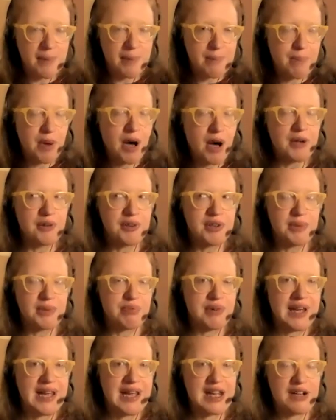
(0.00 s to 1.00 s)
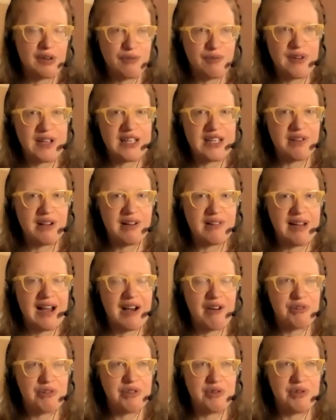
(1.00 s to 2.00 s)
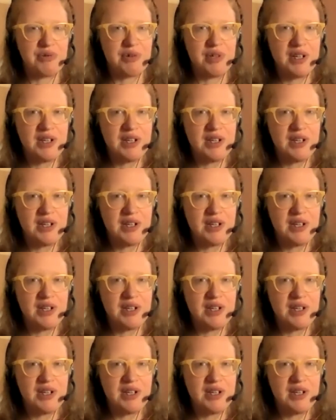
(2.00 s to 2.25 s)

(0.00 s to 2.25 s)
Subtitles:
model the brain or figure out how to